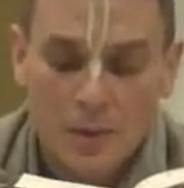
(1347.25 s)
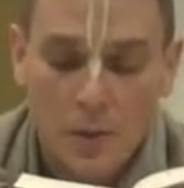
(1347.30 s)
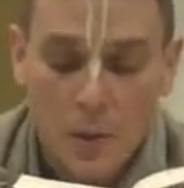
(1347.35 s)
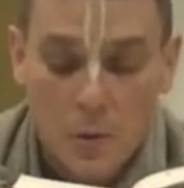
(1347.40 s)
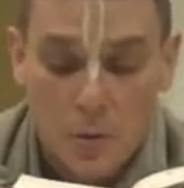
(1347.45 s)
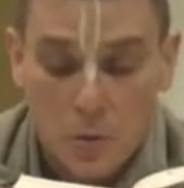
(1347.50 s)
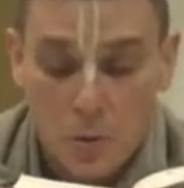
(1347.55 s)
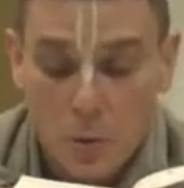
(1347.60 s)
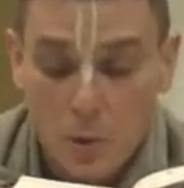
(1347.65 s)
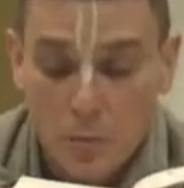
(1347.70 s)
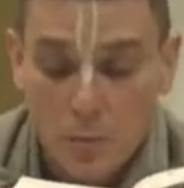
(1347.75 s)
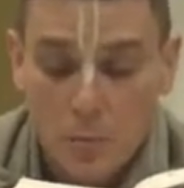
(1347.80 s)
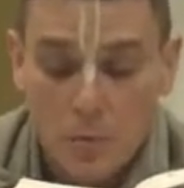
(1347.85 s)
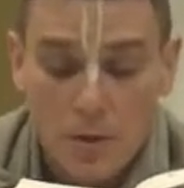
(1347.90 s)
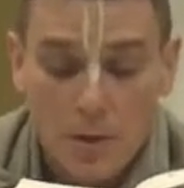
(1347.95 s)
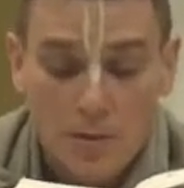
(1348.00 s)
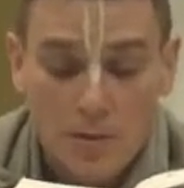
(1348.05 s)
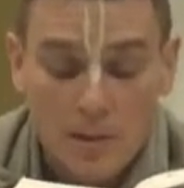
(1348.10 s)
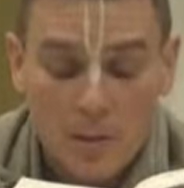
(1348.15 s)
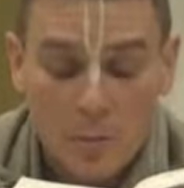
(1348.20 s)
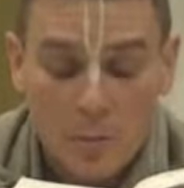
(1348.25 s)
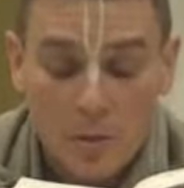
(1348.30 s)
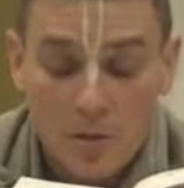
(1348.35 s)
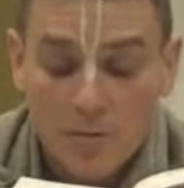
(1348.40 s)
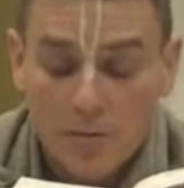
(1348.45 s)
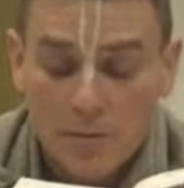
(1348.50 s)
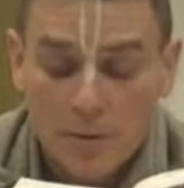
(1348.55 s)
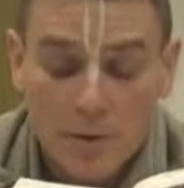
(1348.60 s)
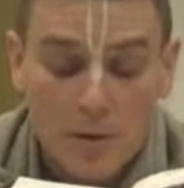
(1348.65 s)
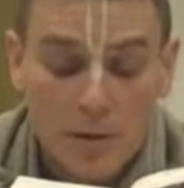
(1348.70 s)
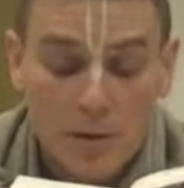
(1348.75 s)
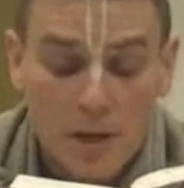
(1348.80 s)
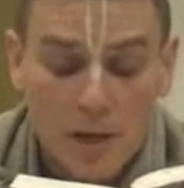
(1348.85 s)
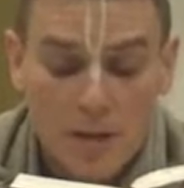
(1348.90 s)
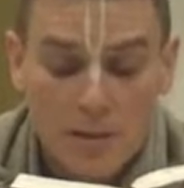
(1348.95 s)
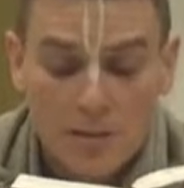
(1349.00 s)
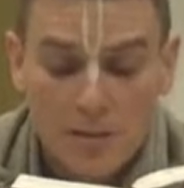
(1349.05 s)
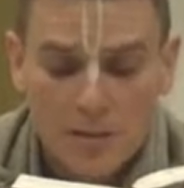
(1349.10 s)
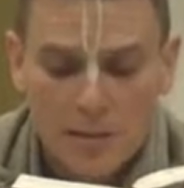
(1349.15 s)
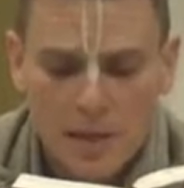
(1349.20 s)
"You appear to be a very
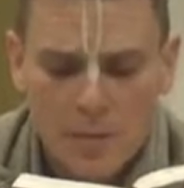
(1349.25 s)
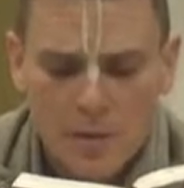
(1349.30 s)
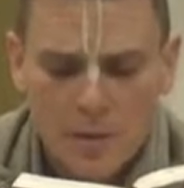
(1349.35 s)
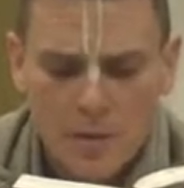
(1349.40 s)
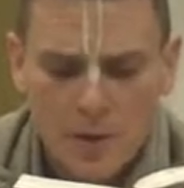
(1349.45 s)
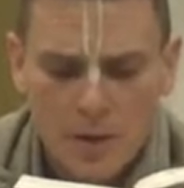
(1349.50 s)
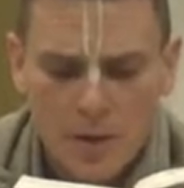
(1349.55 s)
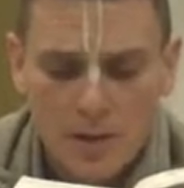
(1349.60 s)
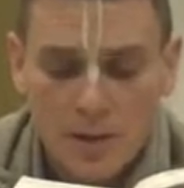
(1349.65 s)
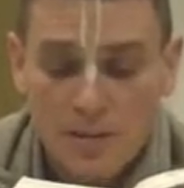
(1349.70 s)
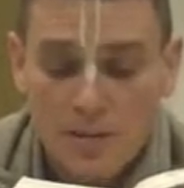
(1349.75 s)
nice demigod